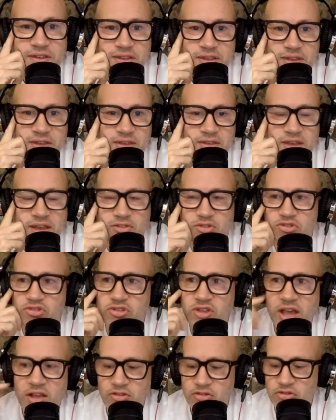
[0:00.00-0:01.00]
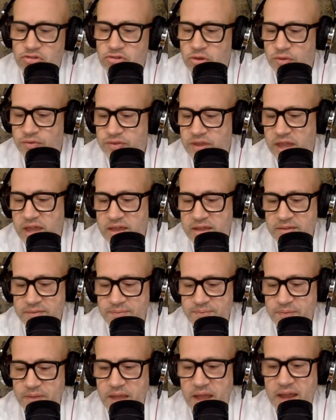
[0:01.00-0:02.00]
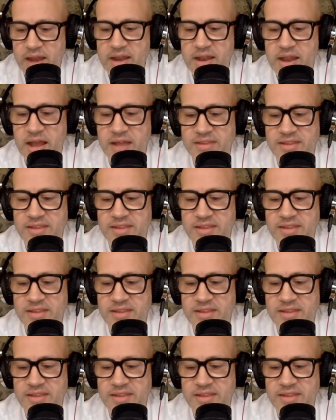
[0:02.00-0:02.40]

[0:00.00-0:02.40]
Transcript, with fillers: Yeah. I just I just loved it, and right.